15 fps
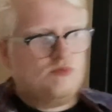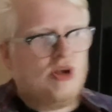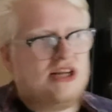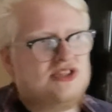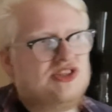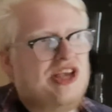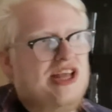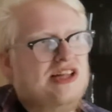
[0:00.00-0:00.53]

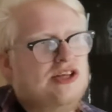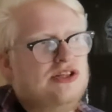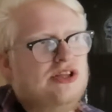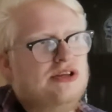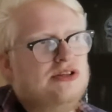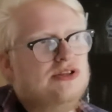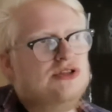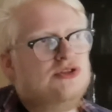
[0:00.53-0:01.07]
I'd say that
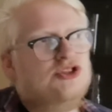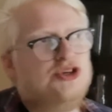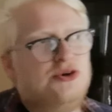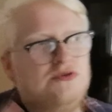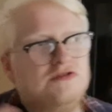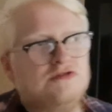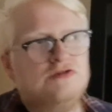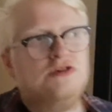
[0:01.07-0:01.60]
the
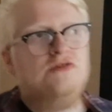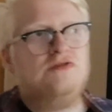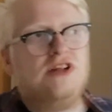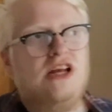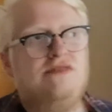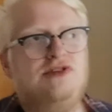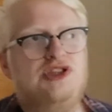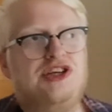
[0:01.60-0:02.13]
two fruit
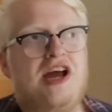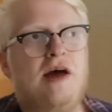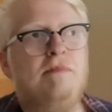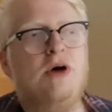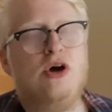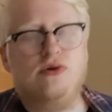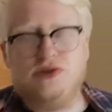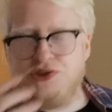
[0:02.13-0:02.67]
flavours you get
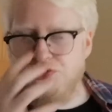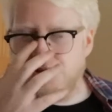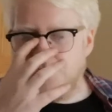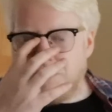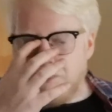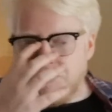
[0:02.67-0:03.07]
most,